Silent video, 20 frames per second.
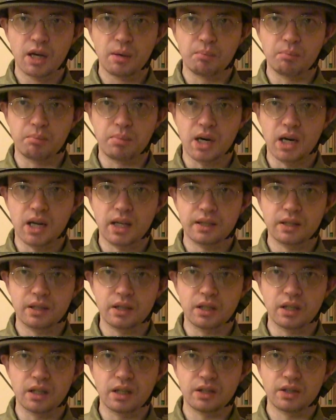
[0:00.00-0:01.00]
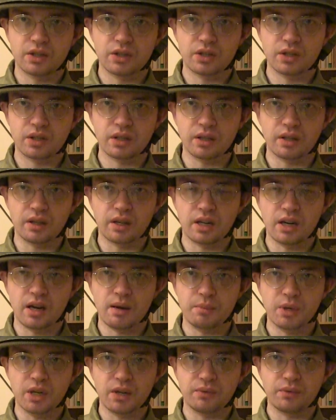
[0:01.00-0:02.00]
but it's
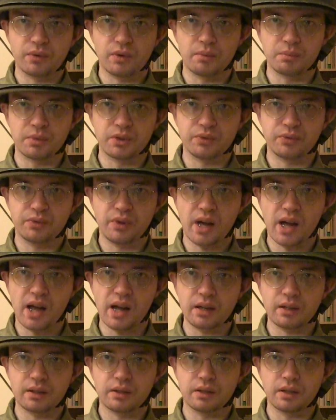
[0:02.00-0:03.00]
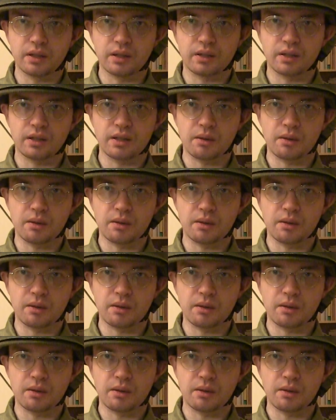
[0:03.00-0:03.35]
coming from the fact that